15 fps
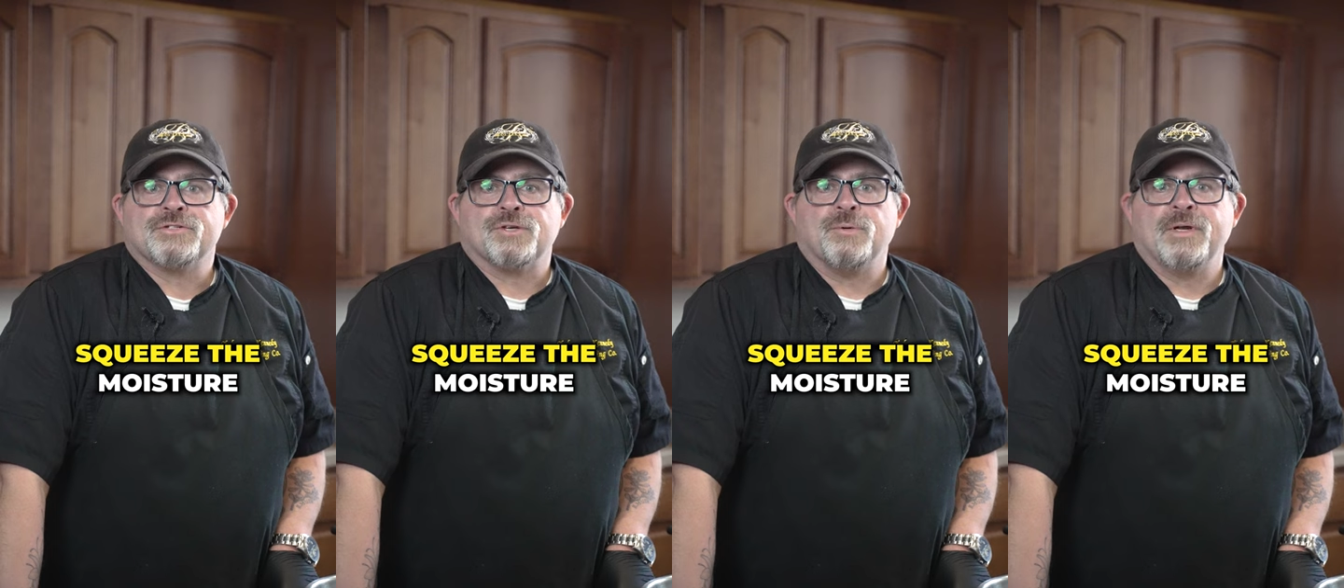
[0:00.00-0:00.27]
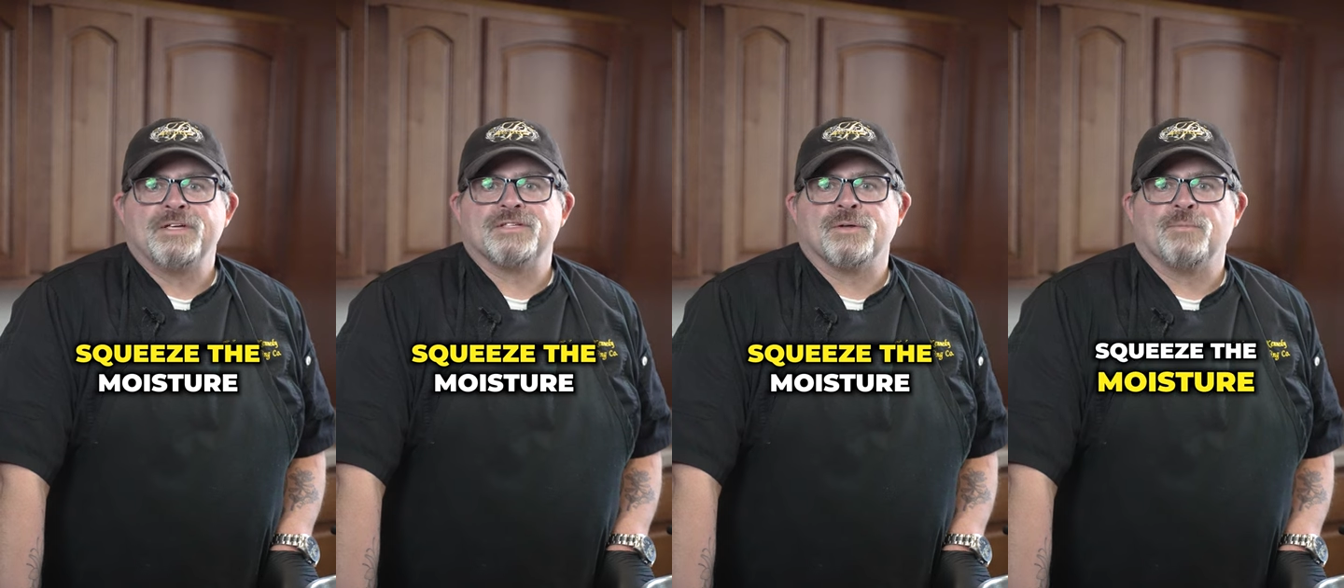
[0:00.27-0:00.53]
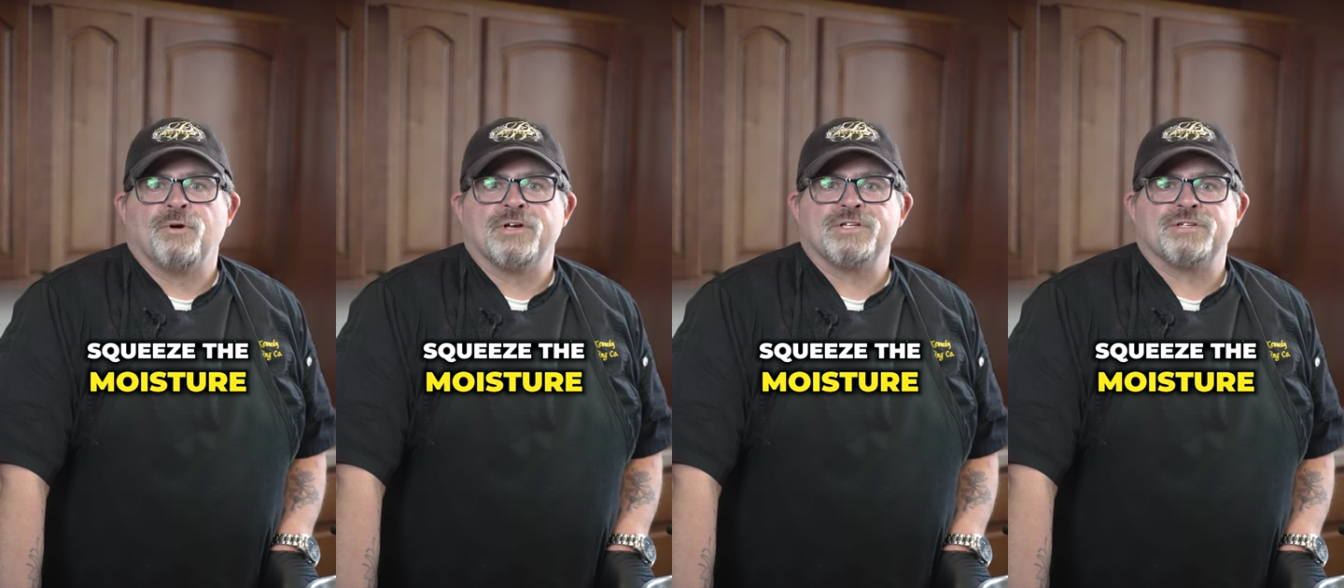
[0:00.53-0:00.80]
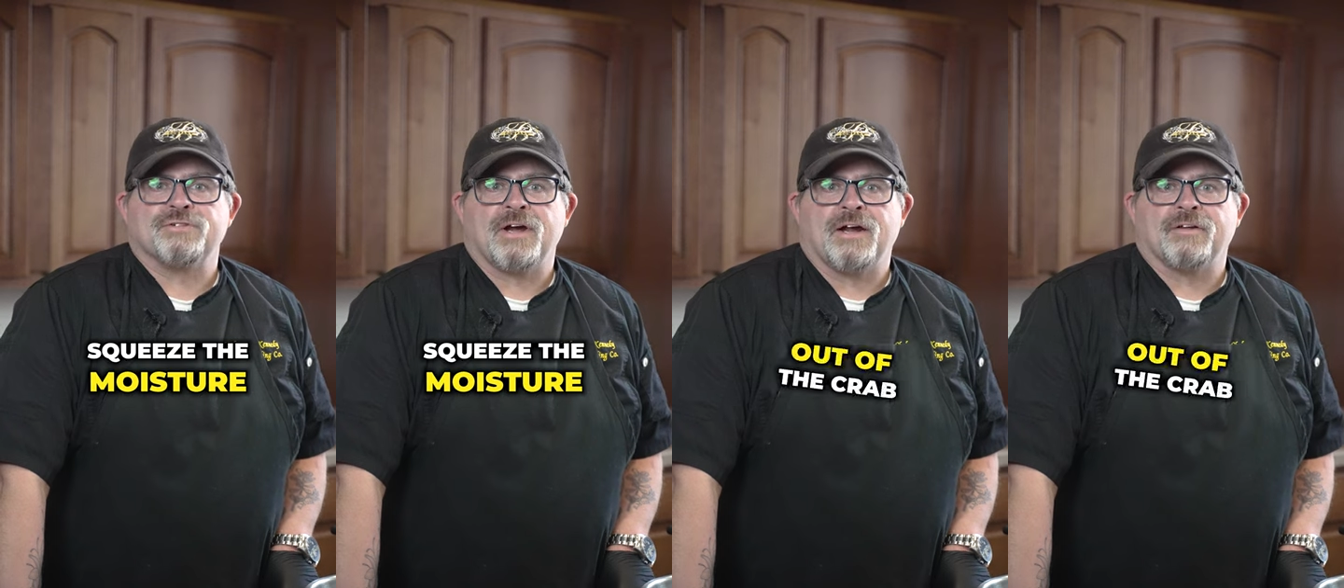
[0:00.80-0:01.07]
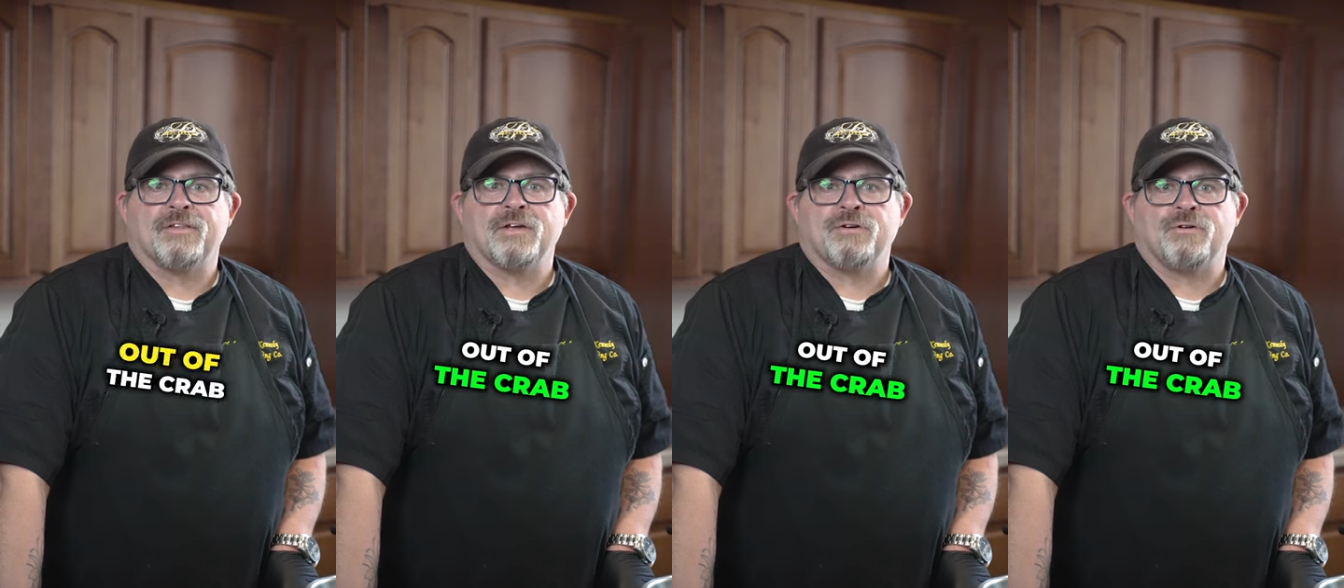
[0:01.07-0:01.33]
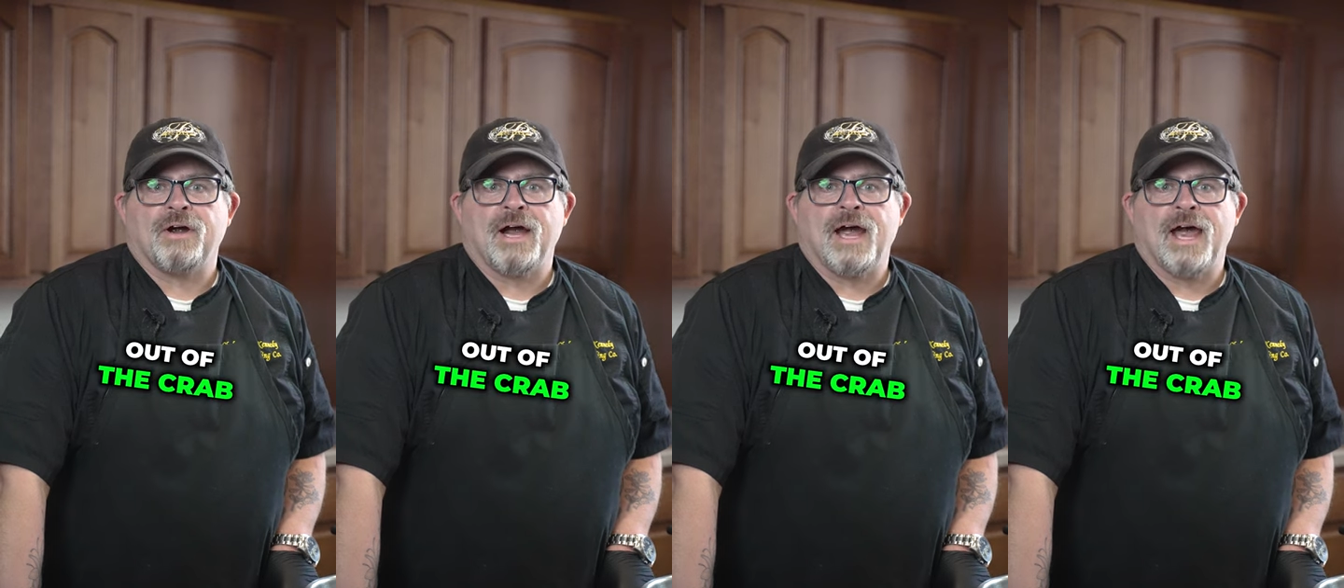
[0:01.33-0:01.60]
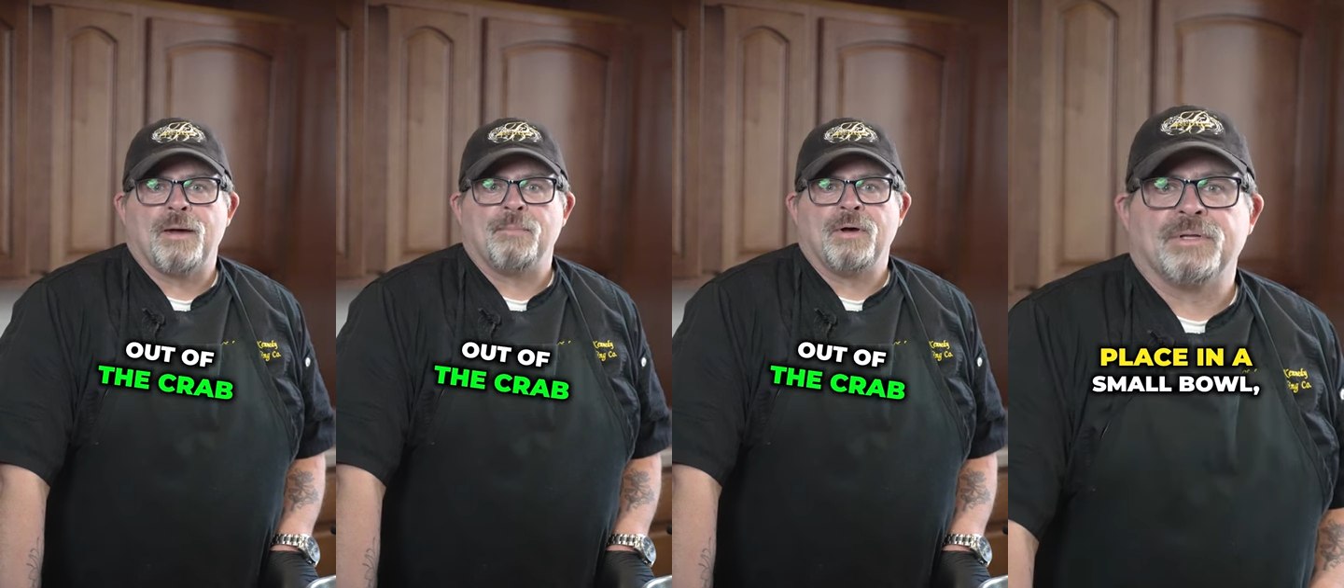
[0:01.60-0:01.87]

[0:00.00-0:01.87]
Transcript: Squeeze the moisture out of the crab,